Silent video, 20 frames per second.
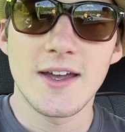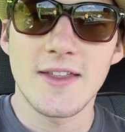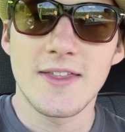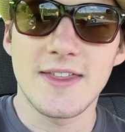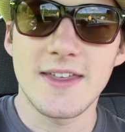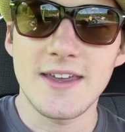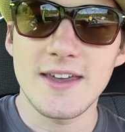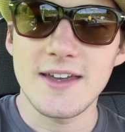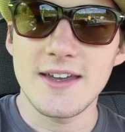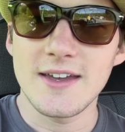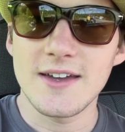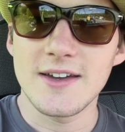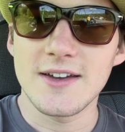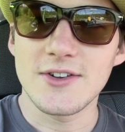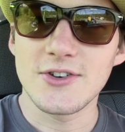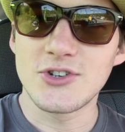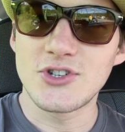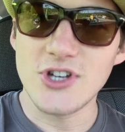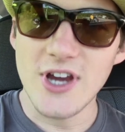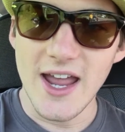the
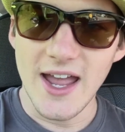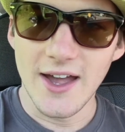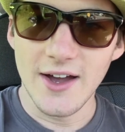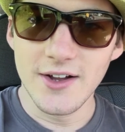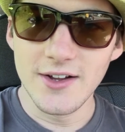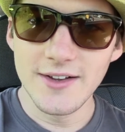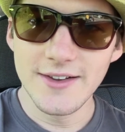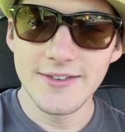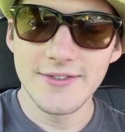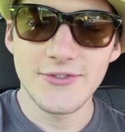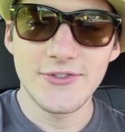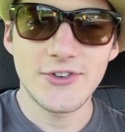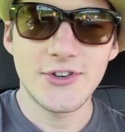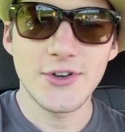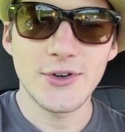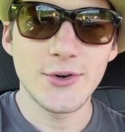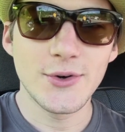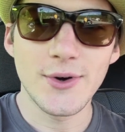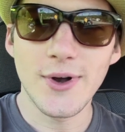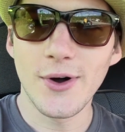jail
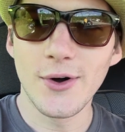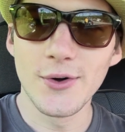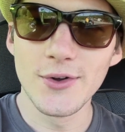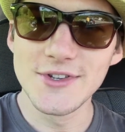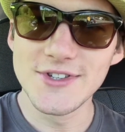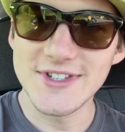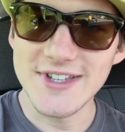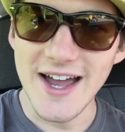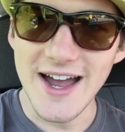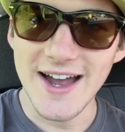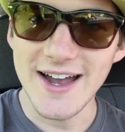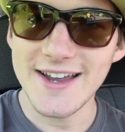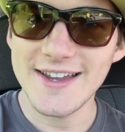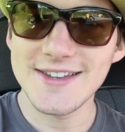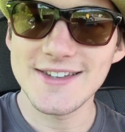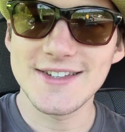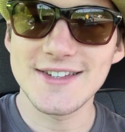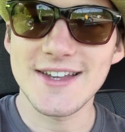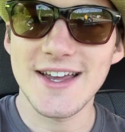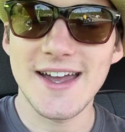to hold
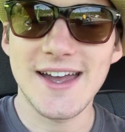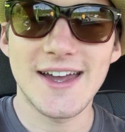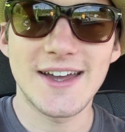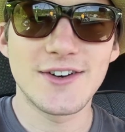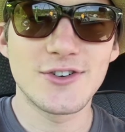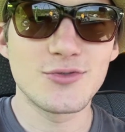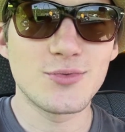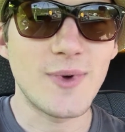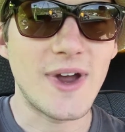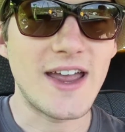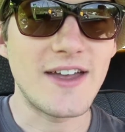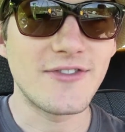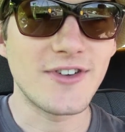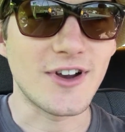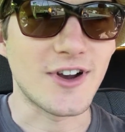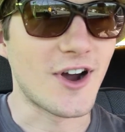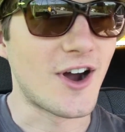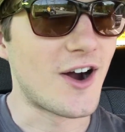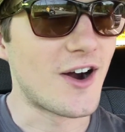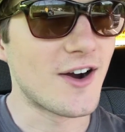signs and wave
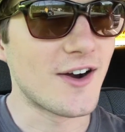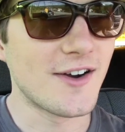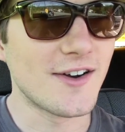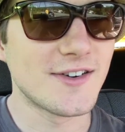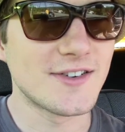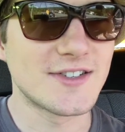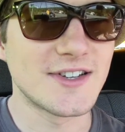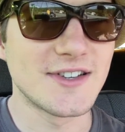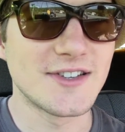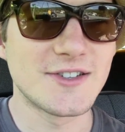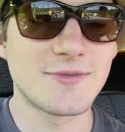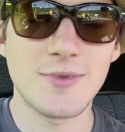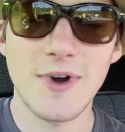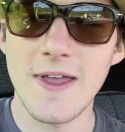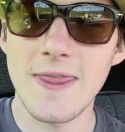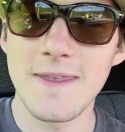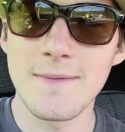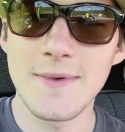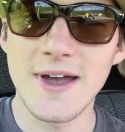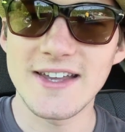at cars and
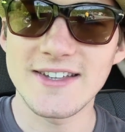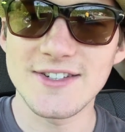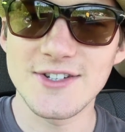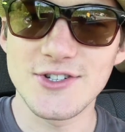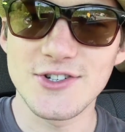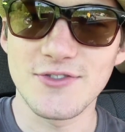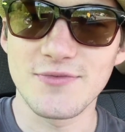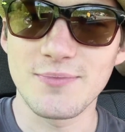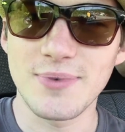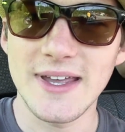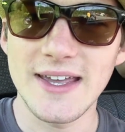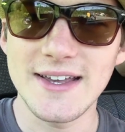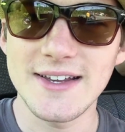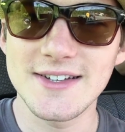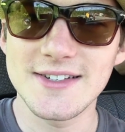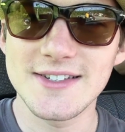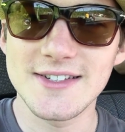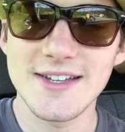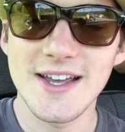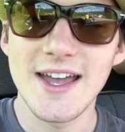spread the message of
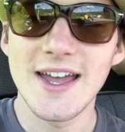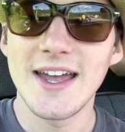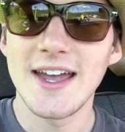peace.